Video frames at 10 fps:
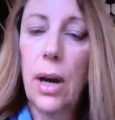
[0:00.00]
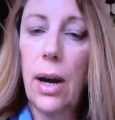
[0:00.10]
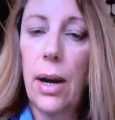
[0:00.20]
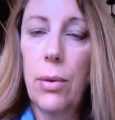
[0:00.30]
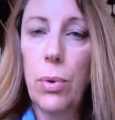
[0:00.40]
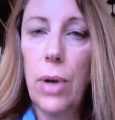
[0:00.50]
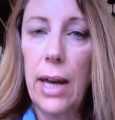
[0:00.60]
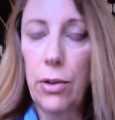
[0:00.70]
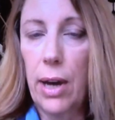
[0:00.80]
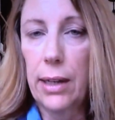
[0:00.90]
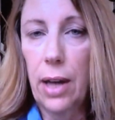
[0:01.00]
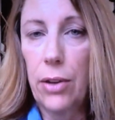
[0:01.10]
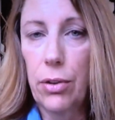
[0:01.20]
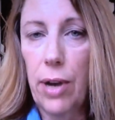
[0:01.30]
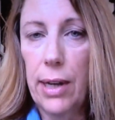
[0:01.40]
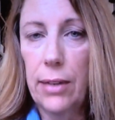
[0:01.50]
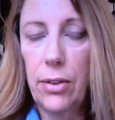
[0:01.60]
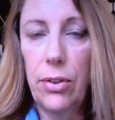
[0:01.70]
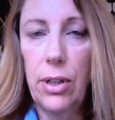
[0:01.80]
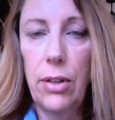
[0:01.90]
and other chronic
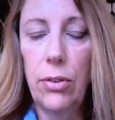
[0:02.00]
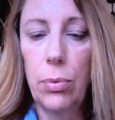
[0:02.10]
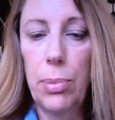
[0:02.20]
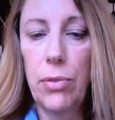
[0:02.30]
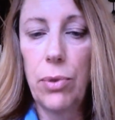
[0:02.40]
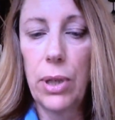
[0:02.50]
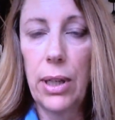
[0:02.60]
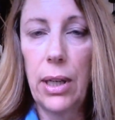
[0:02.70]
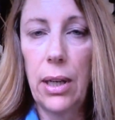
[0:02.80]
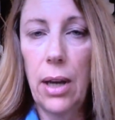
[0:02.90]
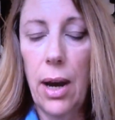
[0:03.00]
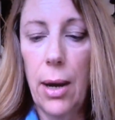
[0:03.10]
disease will be really